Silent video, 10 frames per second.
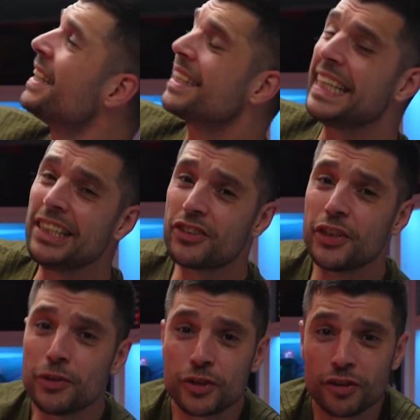these
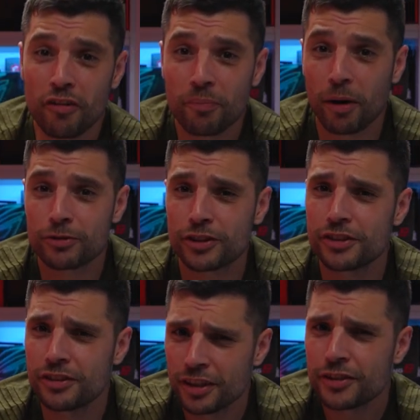huge
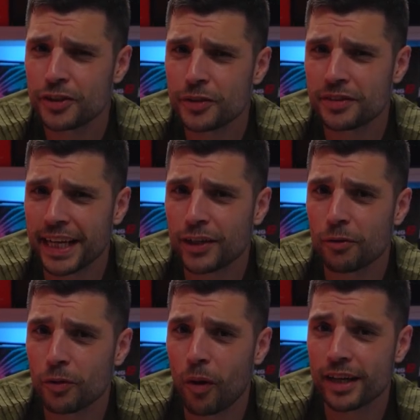softboxes do take
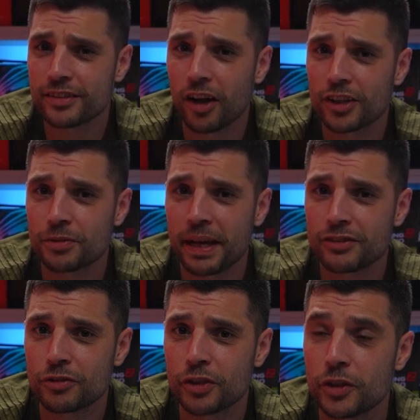up quite a large
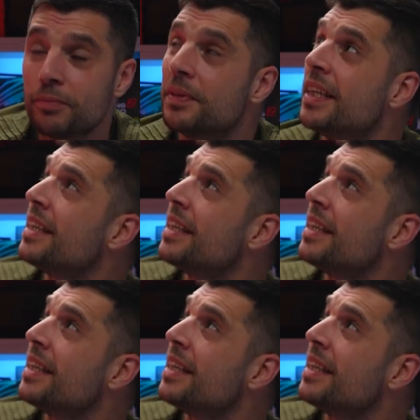amount of room.